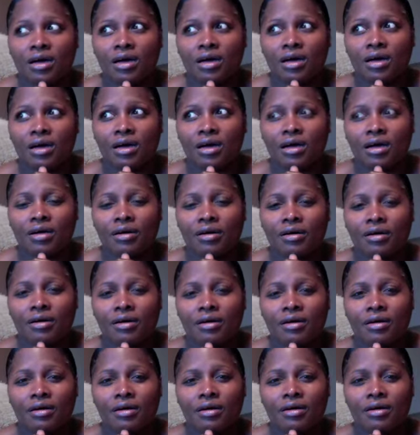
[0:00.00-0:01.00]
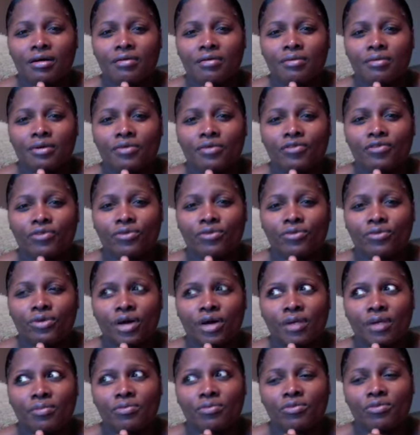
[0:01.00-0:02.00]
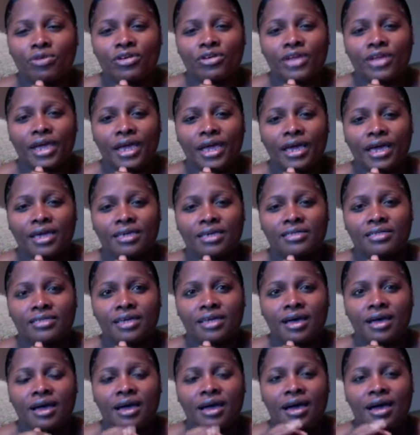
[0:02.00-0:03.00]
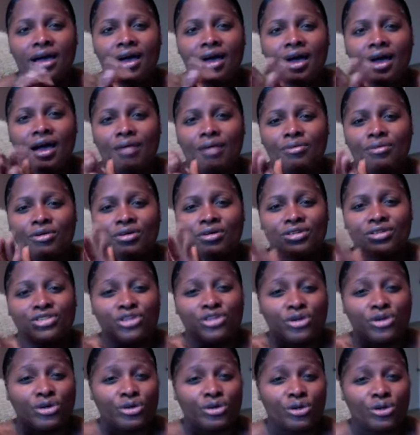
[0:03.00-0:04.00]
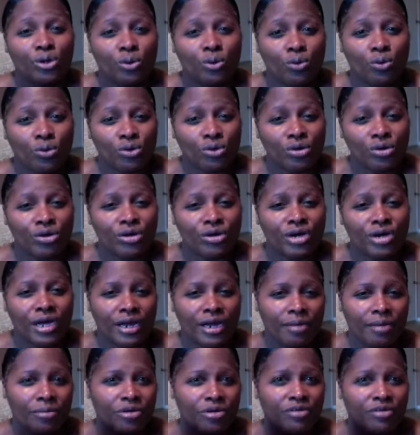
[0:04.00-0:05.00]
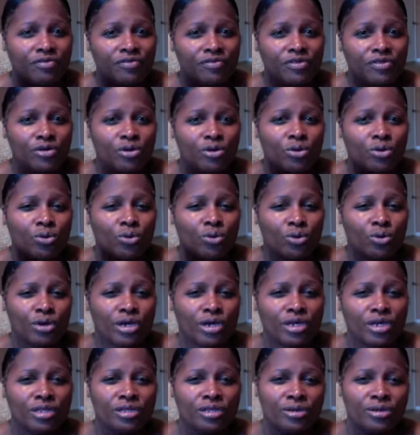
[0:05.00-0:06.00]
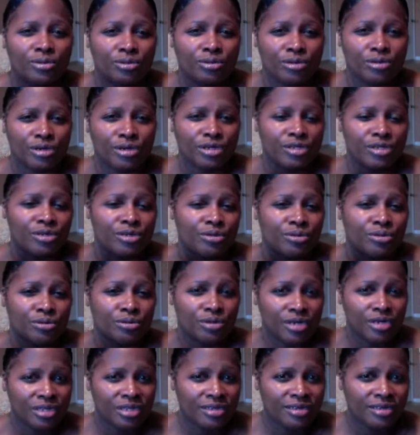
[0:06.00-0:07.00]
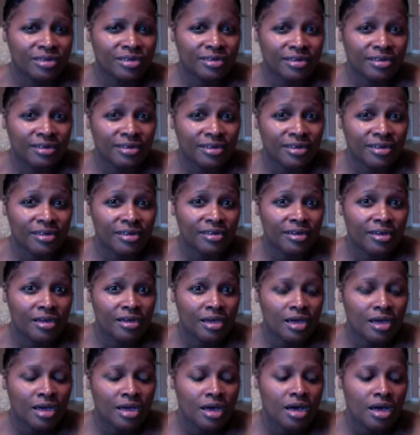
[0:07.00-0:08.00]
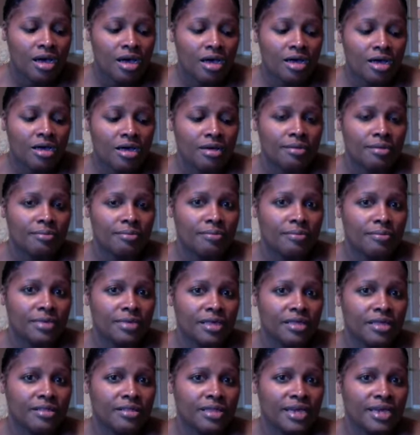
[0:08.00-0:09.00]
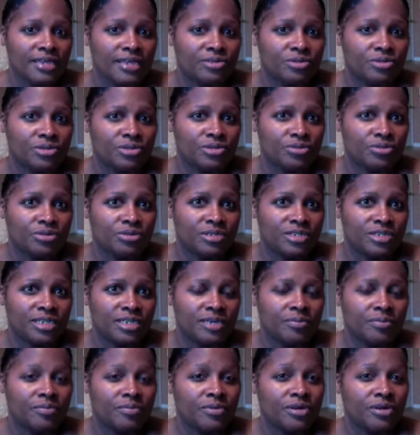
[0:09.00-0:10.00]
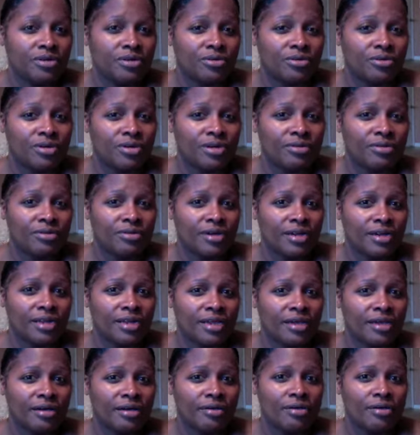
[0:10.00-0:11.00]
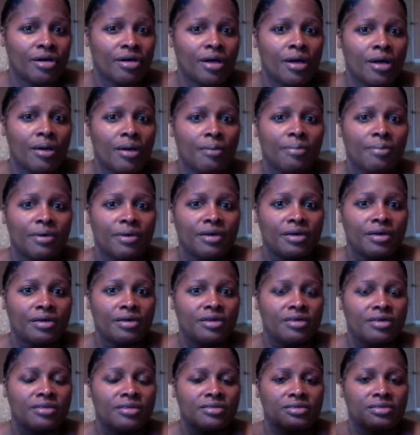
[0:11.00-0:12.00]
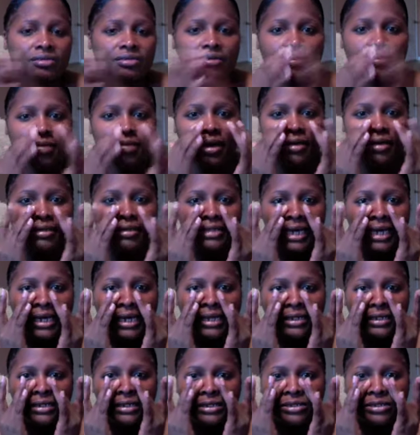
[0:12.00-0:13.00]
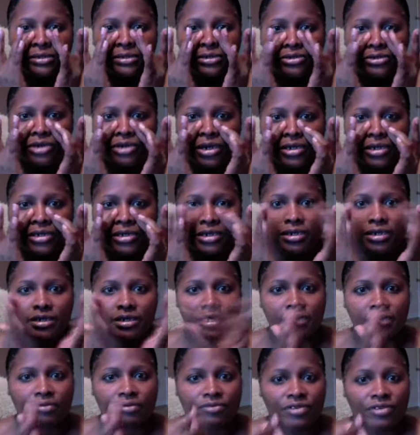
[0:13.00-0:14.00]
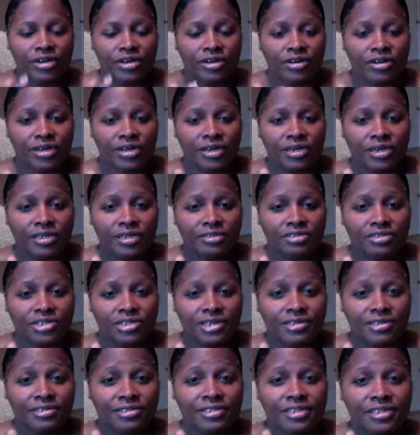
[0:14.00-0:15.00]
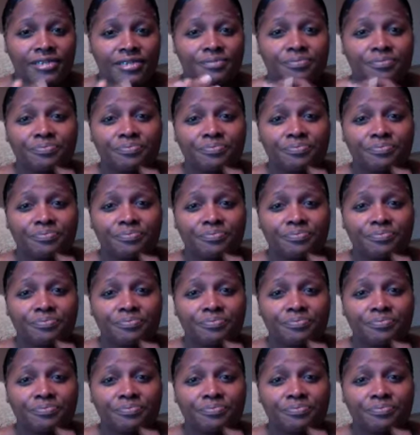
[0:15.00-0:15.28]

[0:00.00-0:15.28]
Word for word: a, a few a couple more days, I'm going to turn the corner and I'm going to feel really, really, really good. Um, and that's what's really keeping me going right now because my sinuses are starting to get very congested.